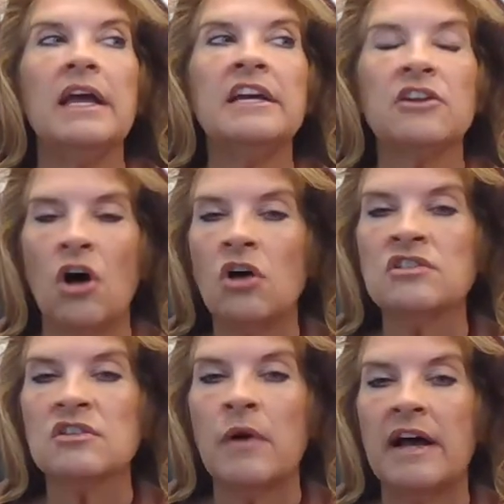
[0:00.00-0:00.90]
It
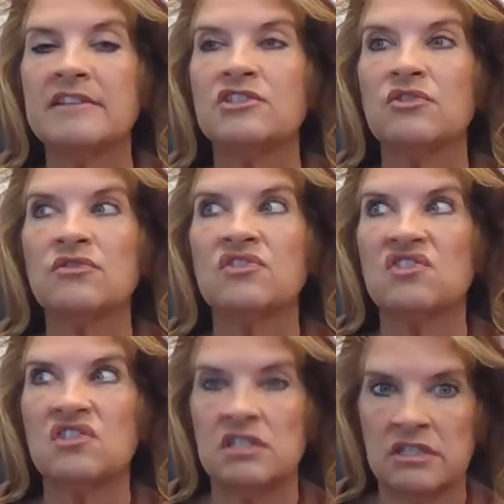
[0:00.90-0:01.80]
also has your
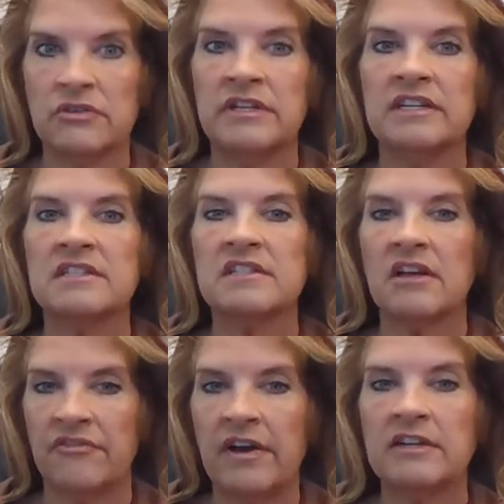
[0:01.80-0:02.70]
serious
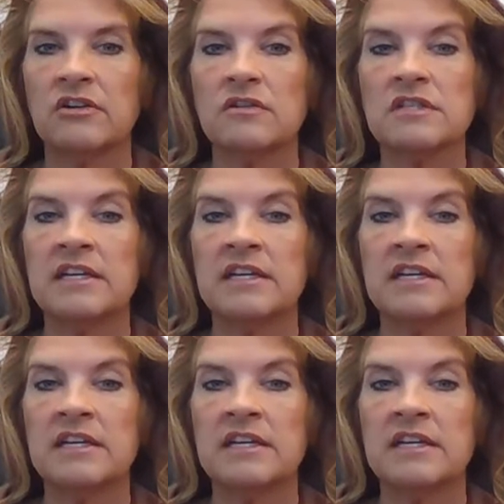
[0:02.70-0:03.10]
offenders.